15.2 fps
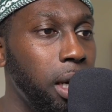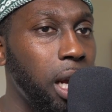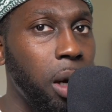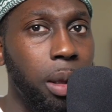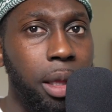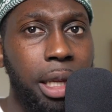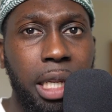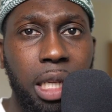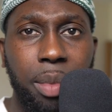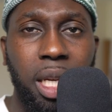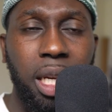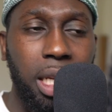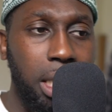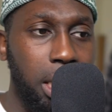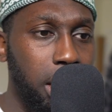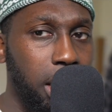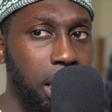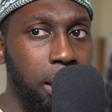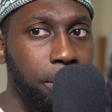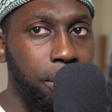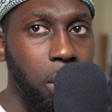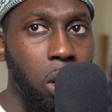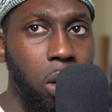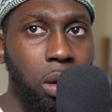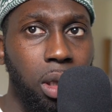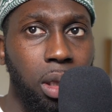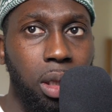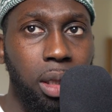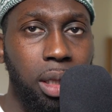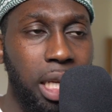Now, this is because um,
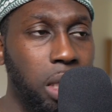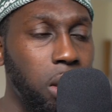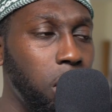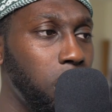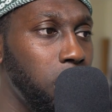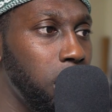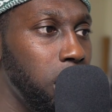on Discord,